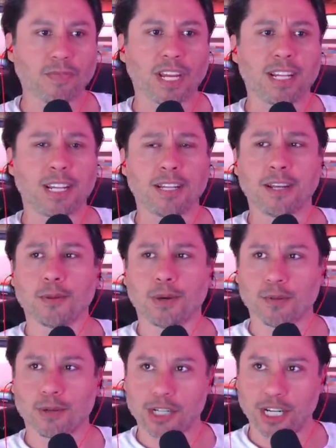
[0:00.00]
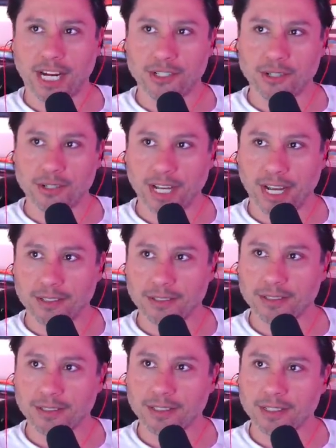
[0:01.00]
And then the other one where she hates your dad.
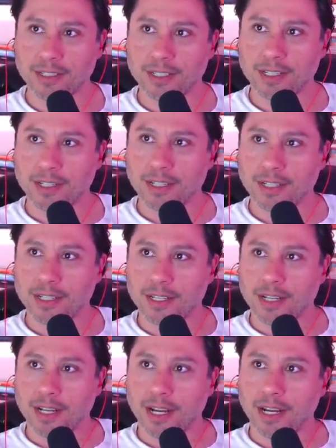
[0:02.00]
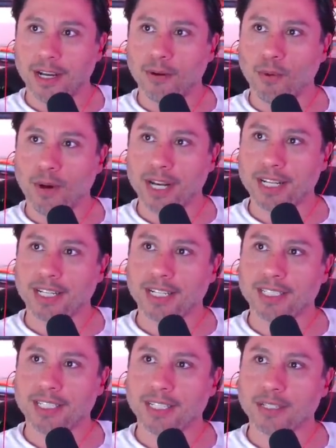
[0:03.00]
Why didn't I
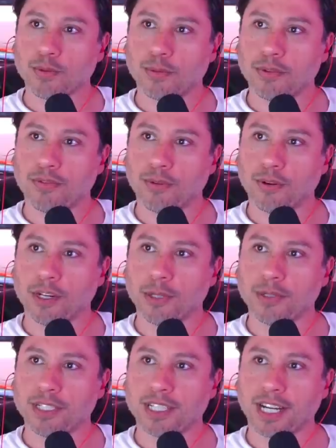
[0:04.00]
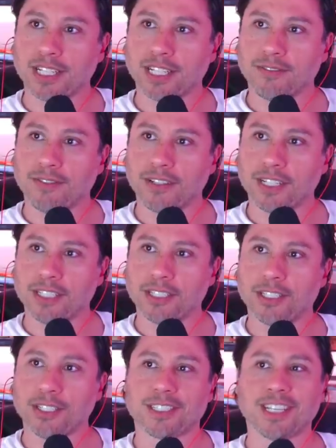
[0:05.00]
see this one before? Are you recycling footage?
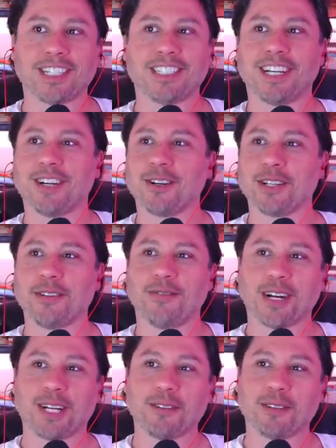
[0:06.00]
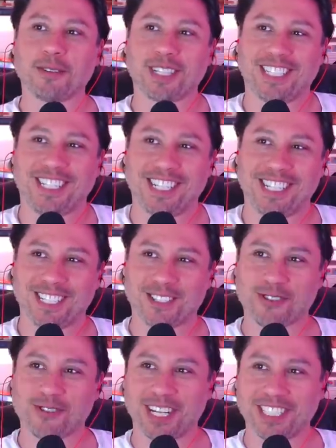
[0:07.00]
Dude, Santiago, are you fucking with me? Jesus
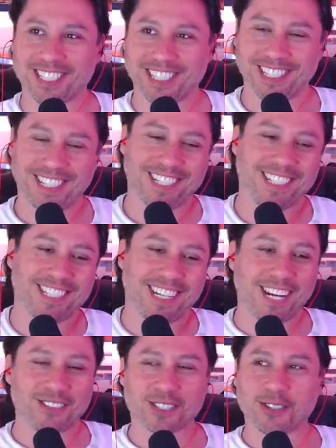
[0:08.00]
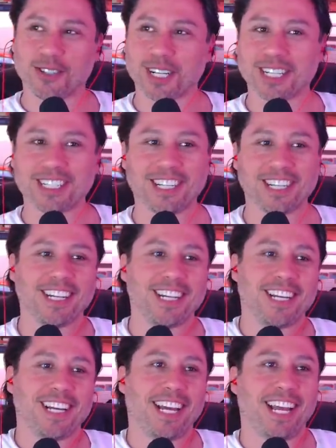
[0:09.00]
Christ. Hey, what's going on?
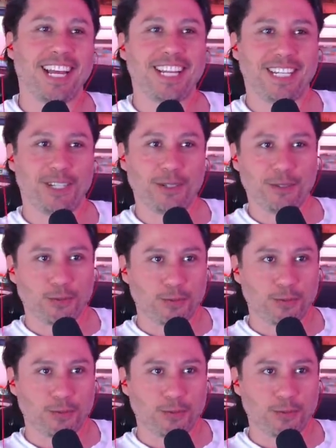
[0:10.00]
Anywho.